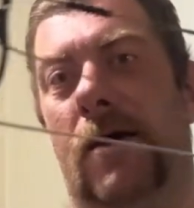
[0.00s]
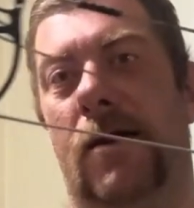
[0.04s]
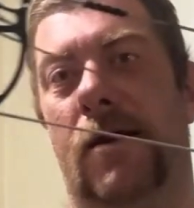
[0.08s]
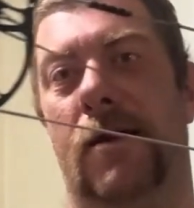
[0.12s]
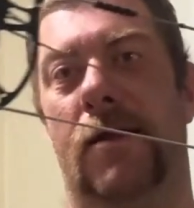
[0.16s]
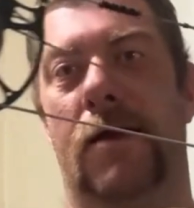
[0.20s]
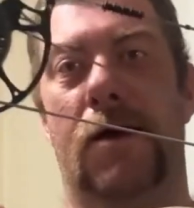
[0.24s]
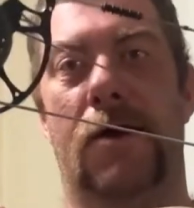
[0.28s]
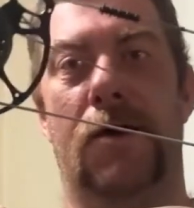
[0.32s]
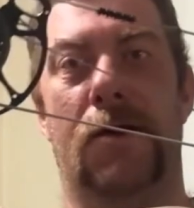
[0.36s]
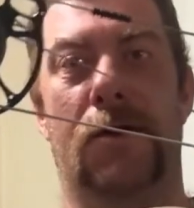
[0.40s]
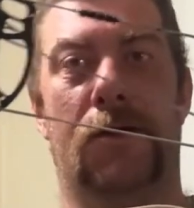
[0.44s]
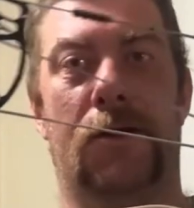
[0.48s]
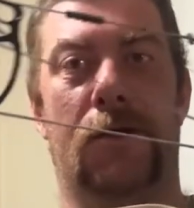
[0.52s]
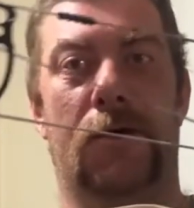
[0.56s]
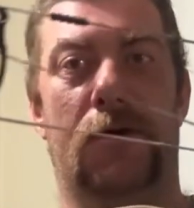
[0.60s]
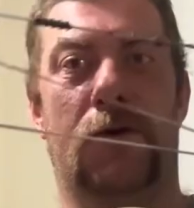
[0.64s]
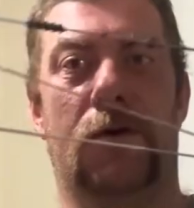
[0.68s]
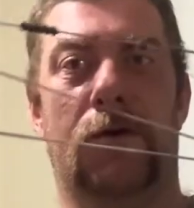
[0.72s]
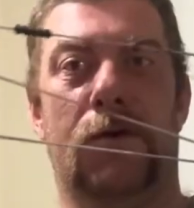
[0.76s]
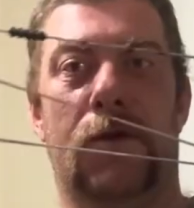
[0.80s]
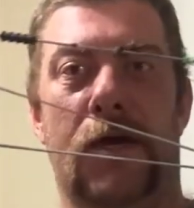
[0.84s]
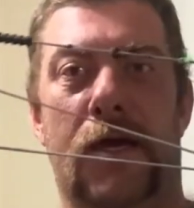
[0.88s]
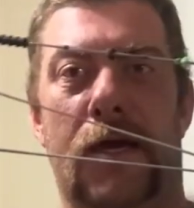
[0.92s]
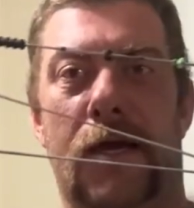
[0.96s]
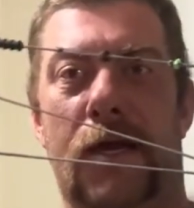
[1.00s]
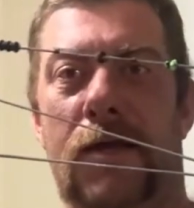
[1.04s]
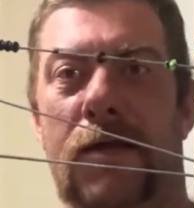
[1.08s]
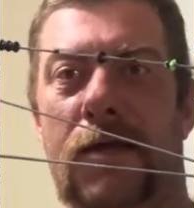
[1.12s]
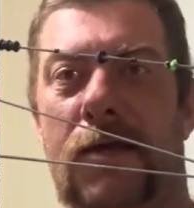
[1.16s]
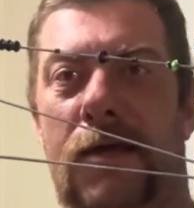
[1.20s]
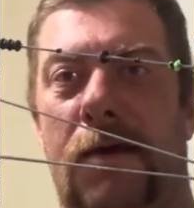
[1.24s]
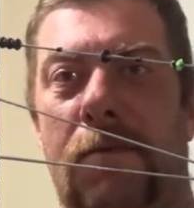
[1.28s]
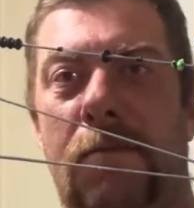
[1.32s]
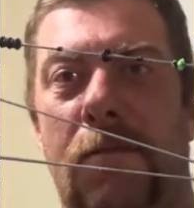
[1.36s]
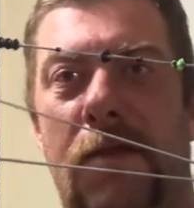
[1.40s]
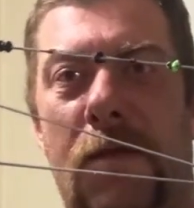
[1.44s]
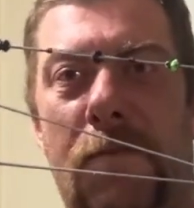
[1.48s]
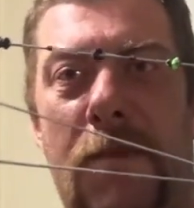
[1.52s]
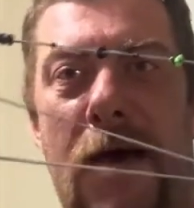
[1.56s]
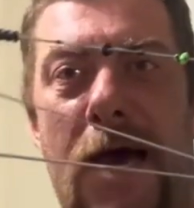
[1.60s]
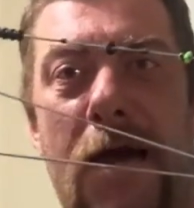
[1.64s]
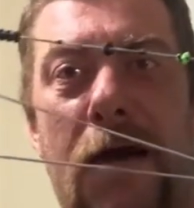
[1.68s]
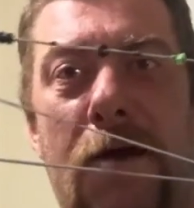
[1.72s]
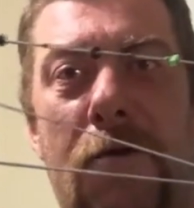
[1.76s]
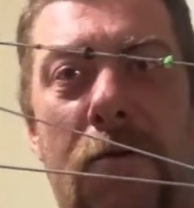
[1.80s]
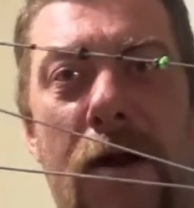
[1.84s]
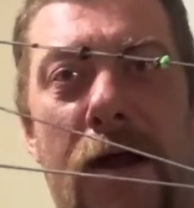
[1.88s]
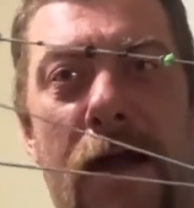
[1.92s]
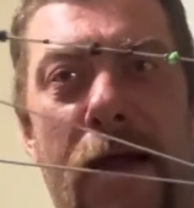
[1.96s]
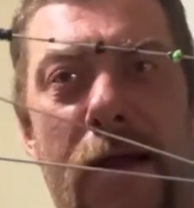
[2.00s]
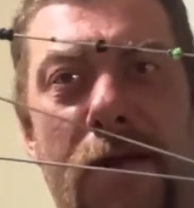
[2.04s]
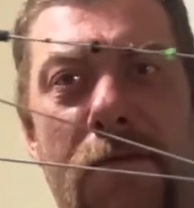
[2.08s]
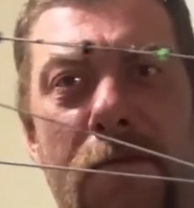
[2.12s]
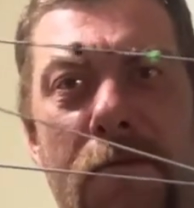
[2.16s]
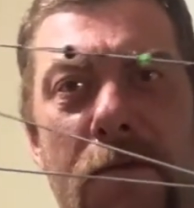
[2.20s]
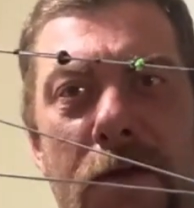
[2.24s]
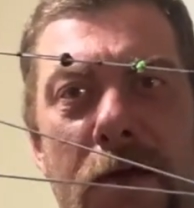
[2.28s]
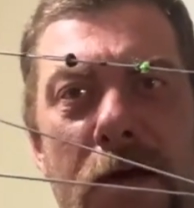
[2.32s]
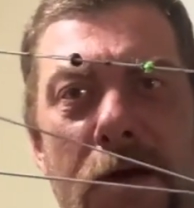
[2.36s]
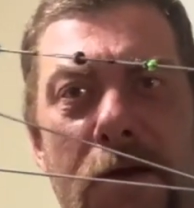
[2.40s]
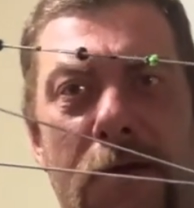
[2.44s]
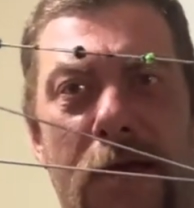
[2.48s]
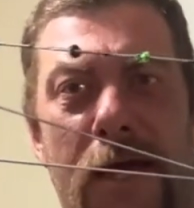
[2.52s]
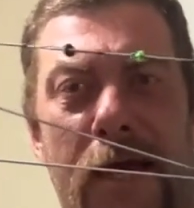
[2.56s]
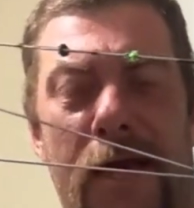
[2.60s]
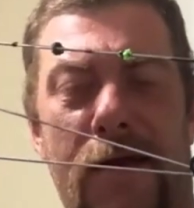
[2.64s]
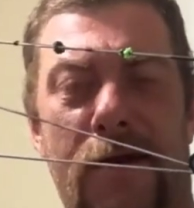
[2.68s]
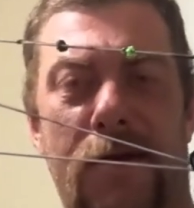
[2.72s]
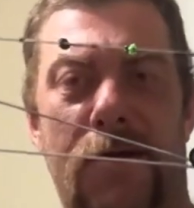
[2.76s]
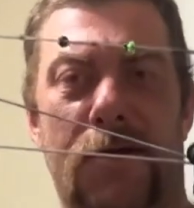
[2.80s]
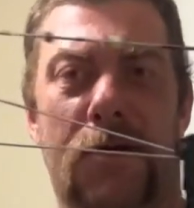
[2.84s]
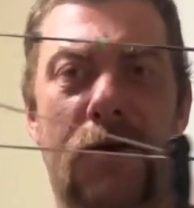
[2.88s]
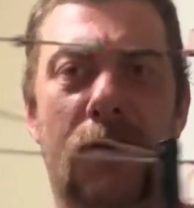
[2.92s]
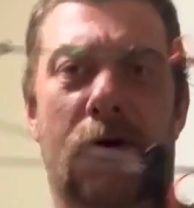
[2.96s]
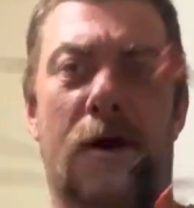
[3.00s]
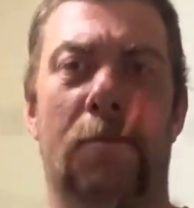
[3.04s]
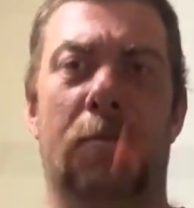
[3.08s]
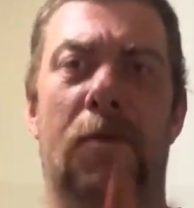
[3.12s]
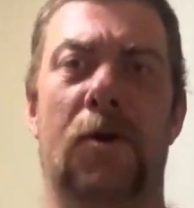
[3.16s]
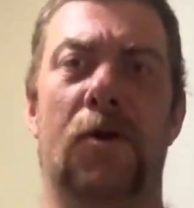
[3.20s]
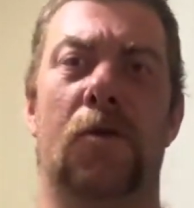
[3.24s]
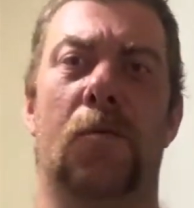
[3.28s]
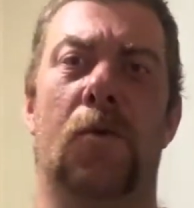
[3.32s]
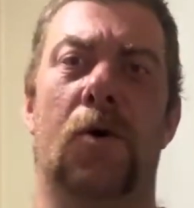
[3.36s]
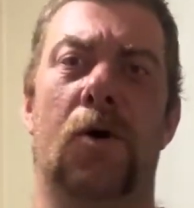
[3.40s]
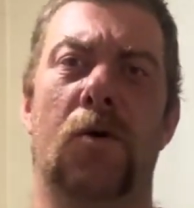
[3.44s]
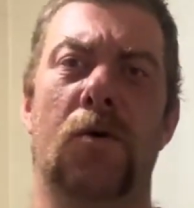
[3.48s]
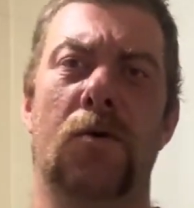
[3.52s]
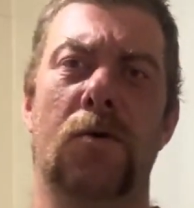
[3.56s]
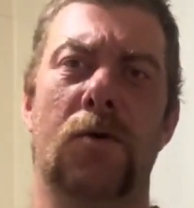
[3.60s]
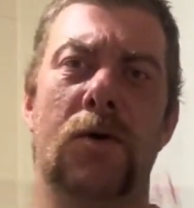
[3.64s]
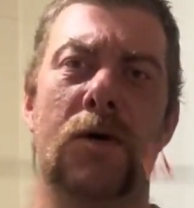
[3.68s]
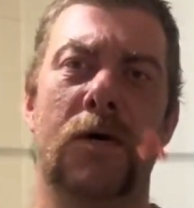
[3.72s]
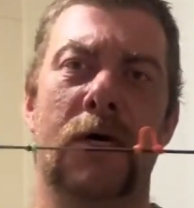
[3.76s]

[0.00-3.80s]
little things up in the background, those antlers that are up on the wall,